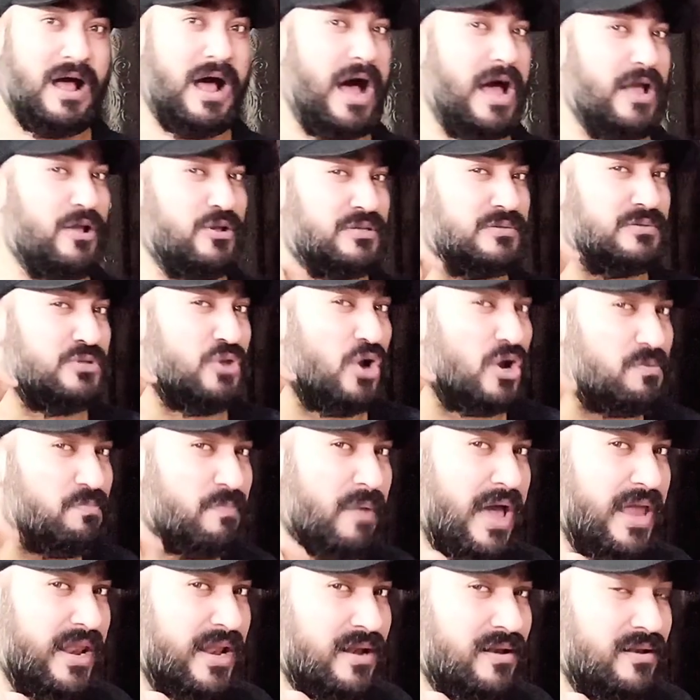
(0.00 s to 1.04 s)
Are you not
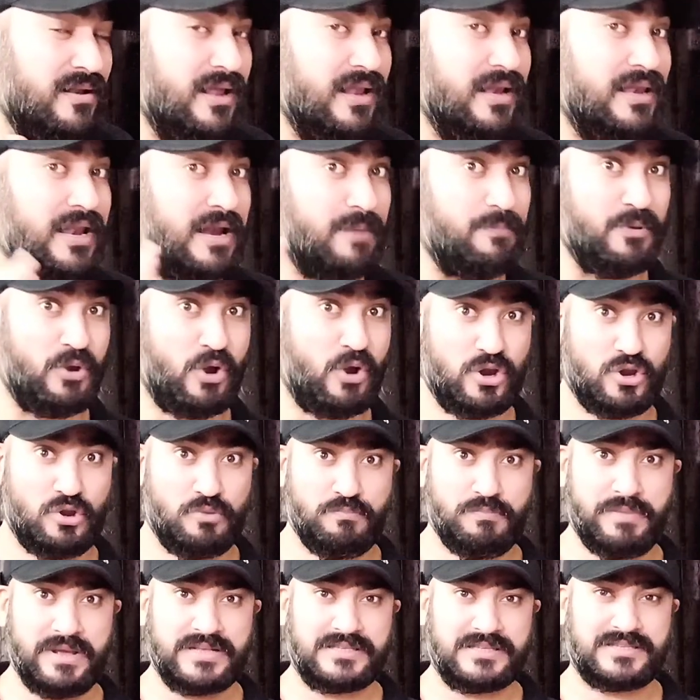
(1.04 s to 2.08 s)
married? Let me call you
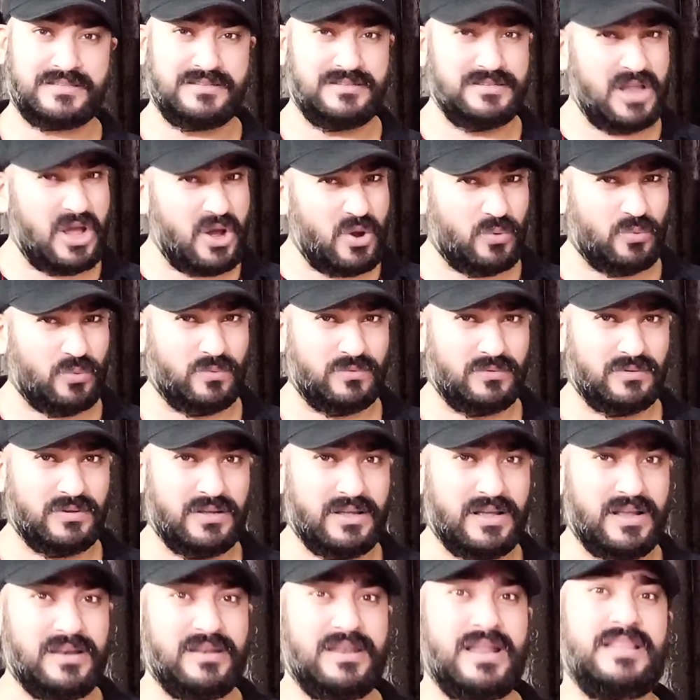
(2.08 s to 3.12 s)
Miss. No.
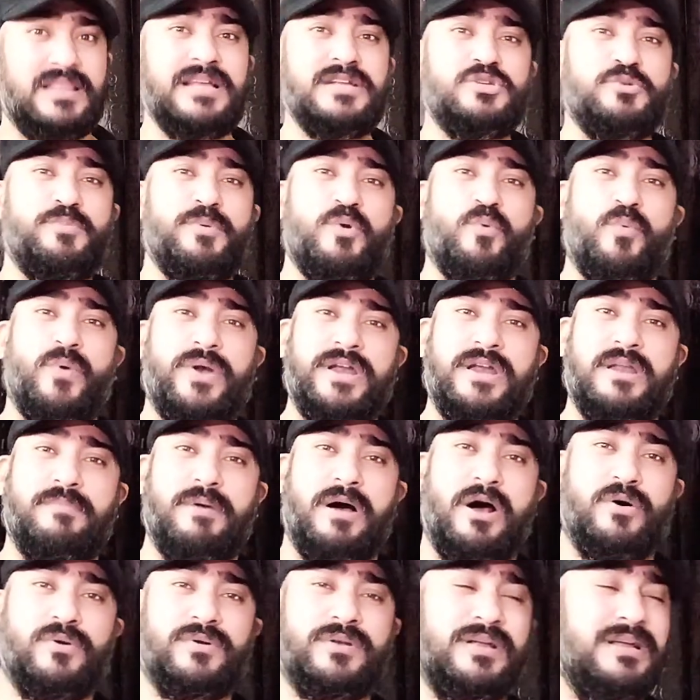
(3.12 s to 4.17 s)
Nothing to be worried
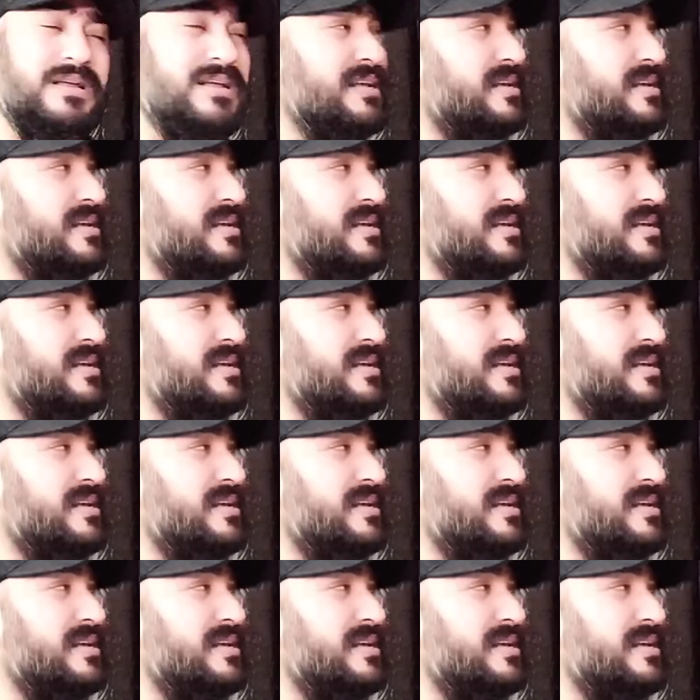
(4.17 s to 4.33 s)
about.